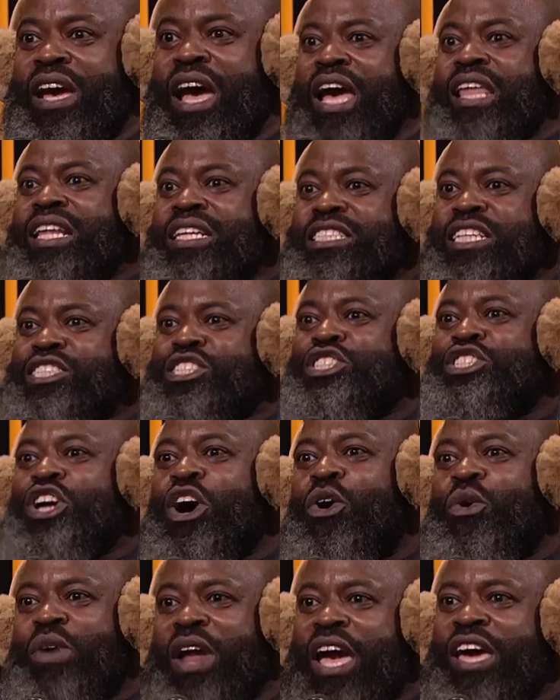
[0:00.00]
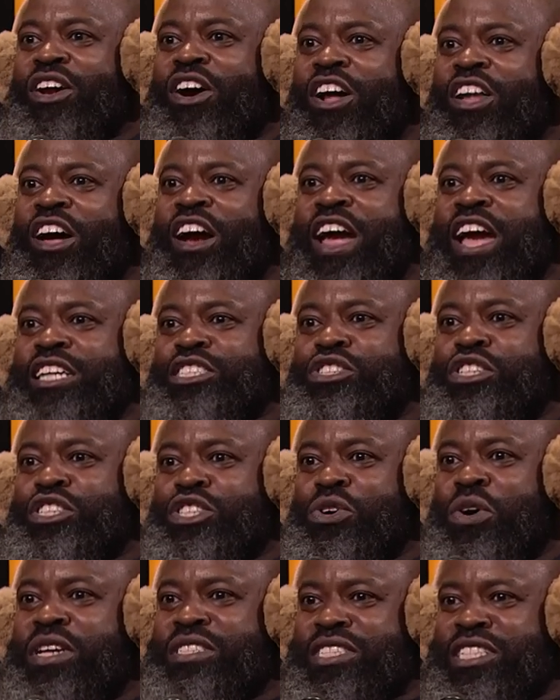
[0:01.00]
and then just donate all our extra
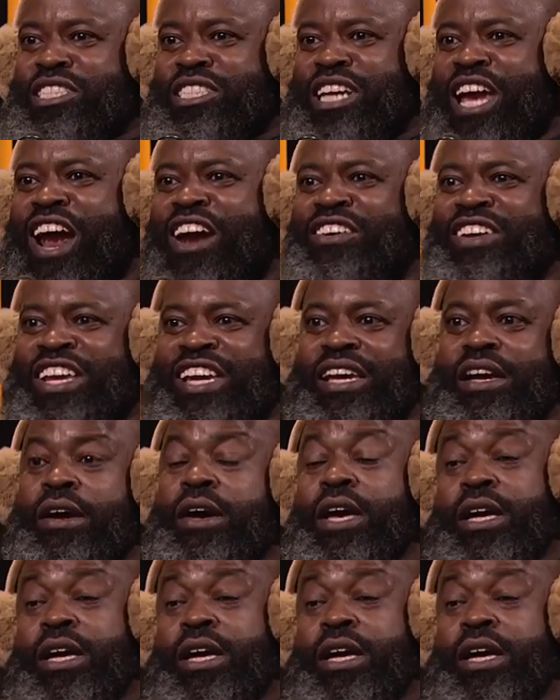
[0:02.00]
toys to charity.